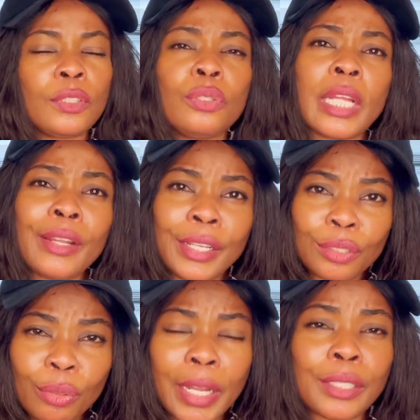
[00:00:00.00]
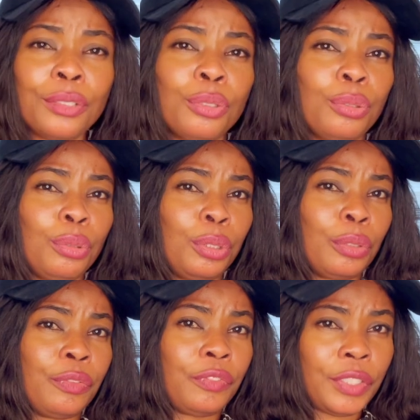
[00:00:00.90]
So now let's look at your tuition
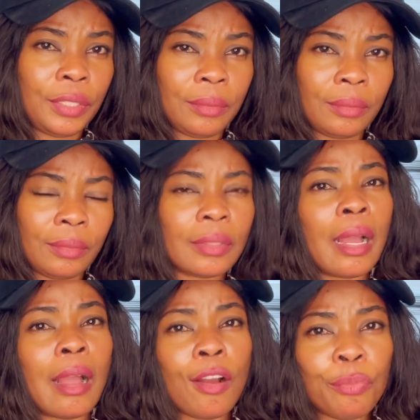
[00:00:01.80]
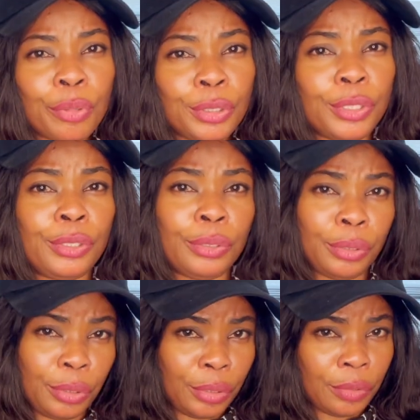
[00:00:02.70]
fee. How much is your
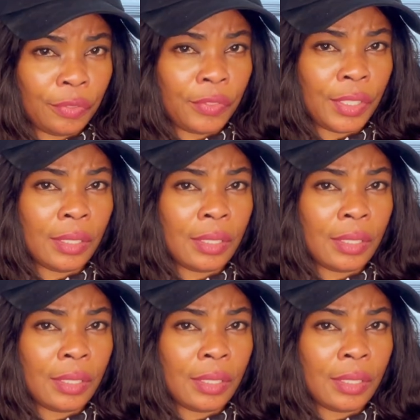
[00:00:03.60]
tuition fee?